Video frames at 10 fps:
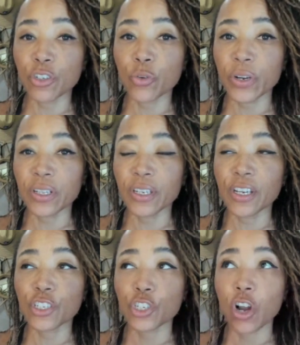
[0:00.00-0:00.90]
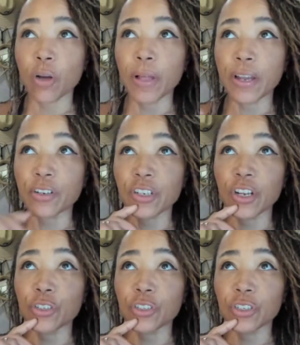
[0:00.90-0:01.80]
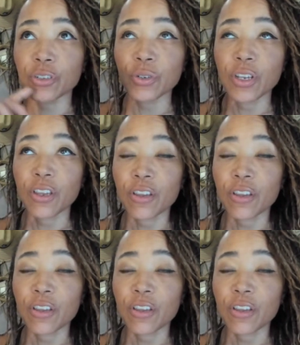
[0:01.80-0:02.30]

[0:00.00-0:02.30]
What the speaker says: too quickly because your gallbladder is not used to,